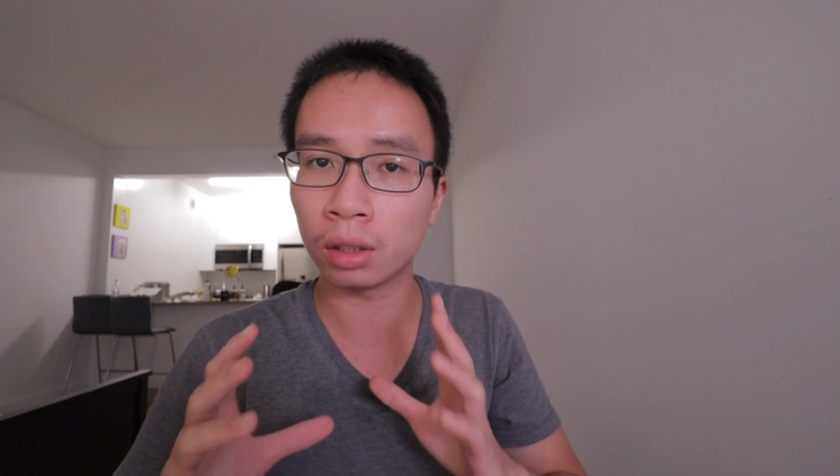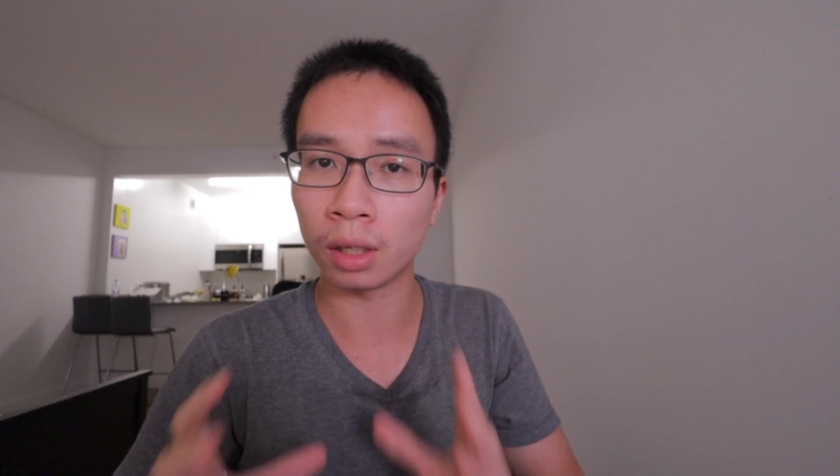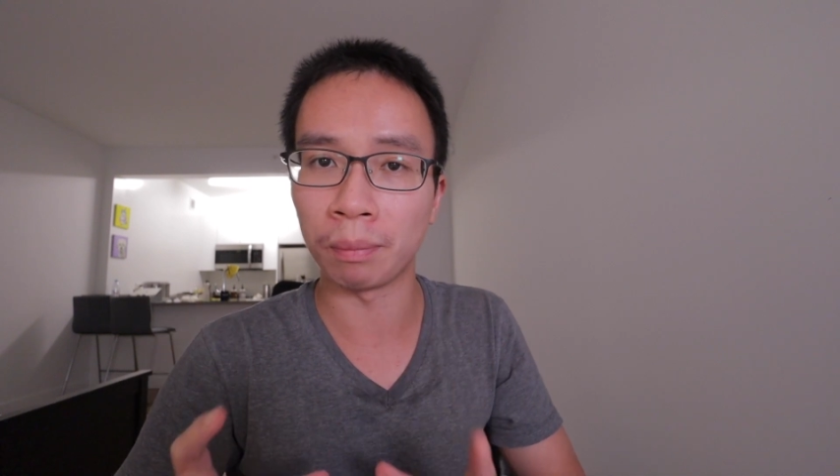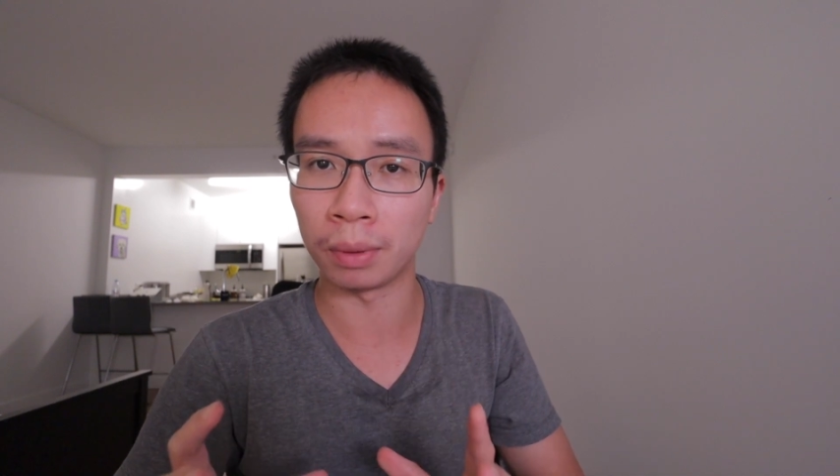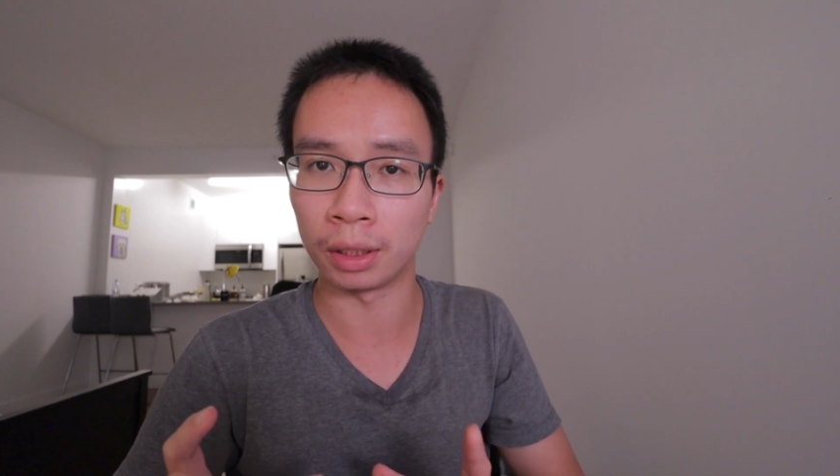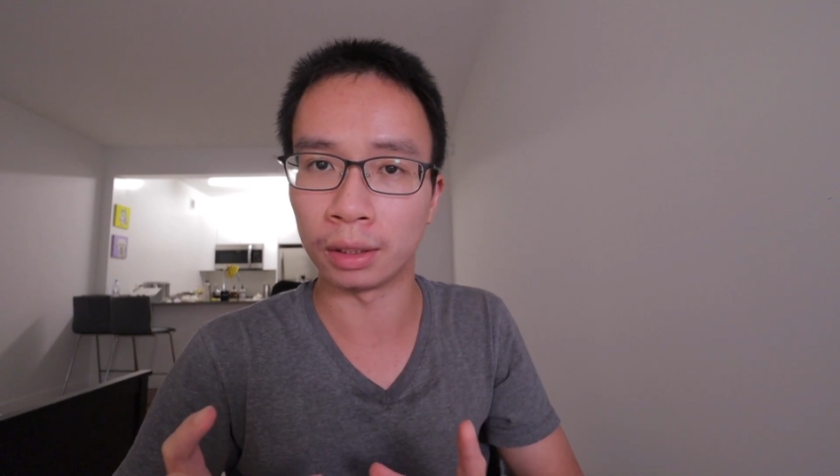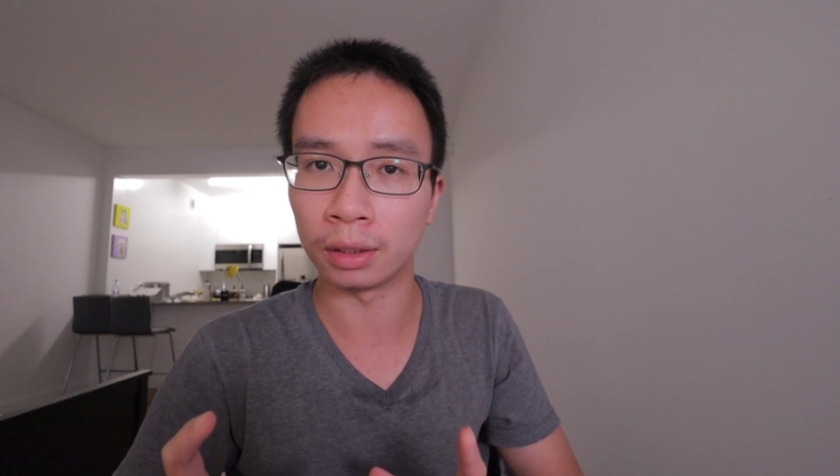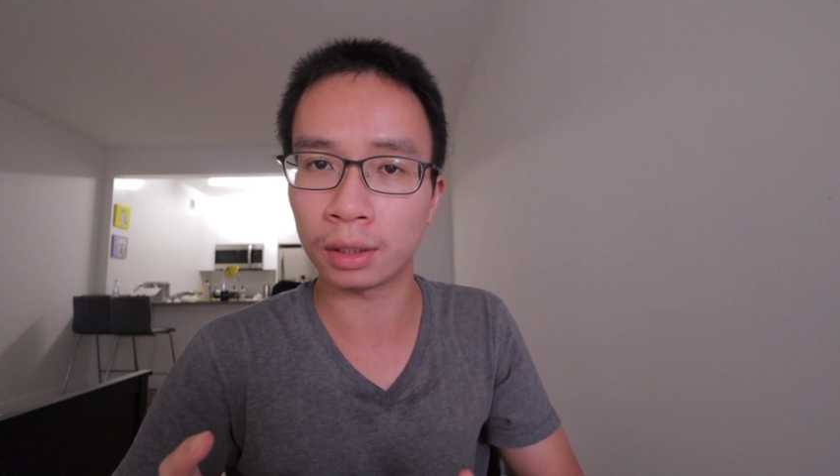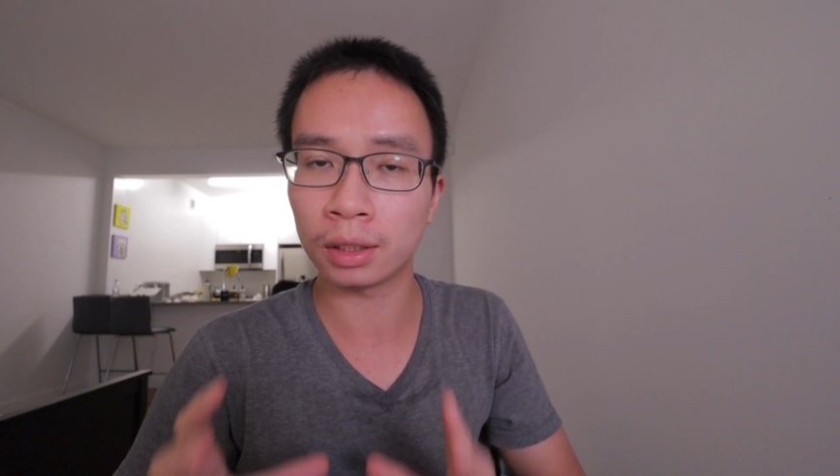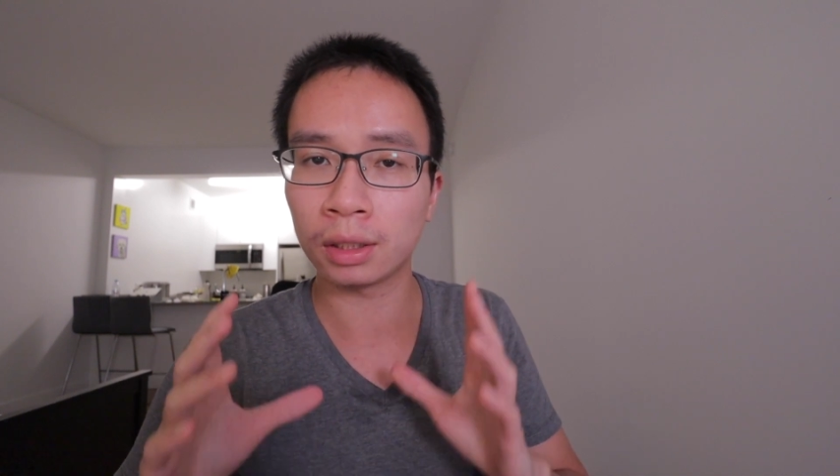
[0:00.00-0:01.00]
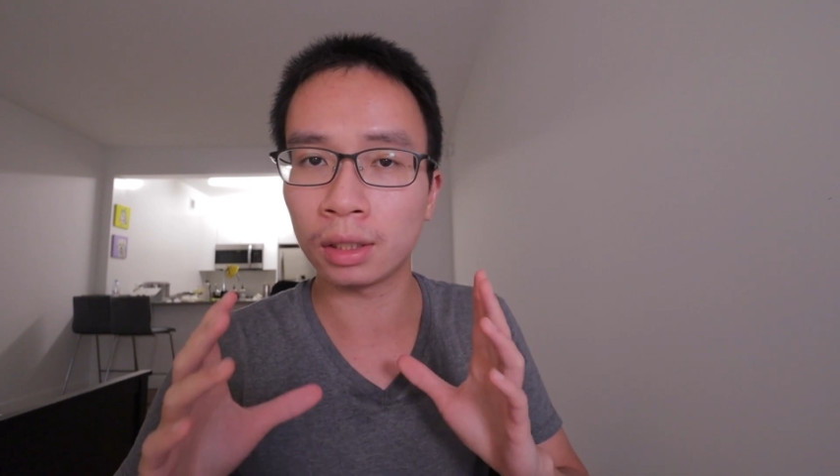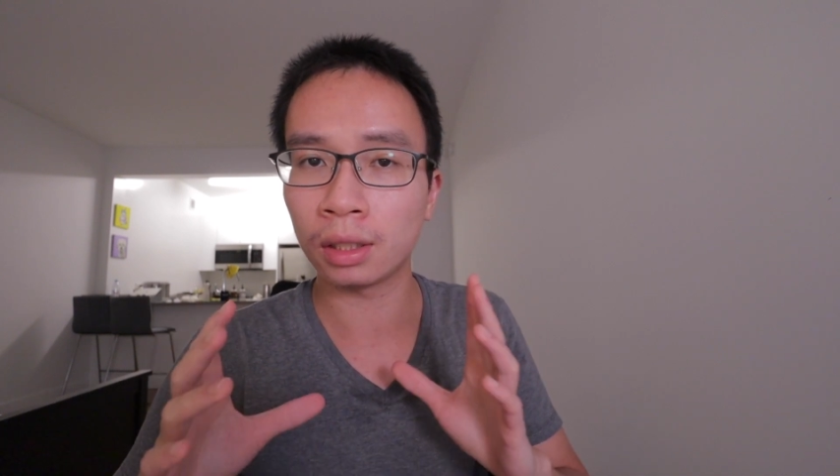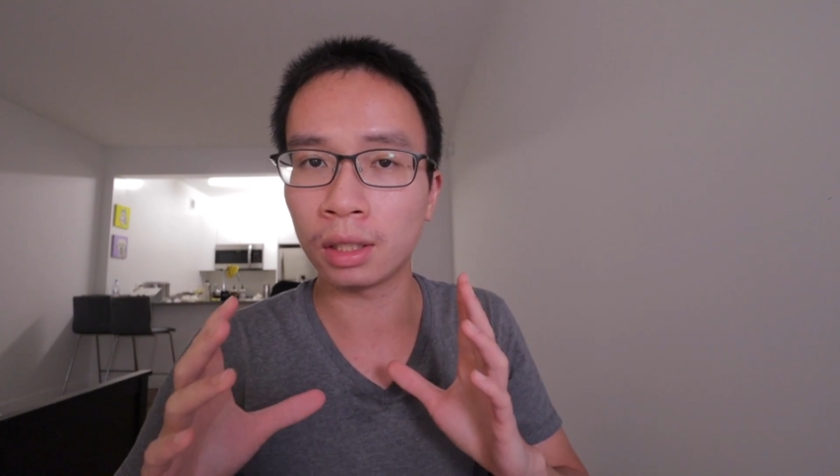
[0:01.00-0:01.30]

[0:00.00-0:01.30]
companies.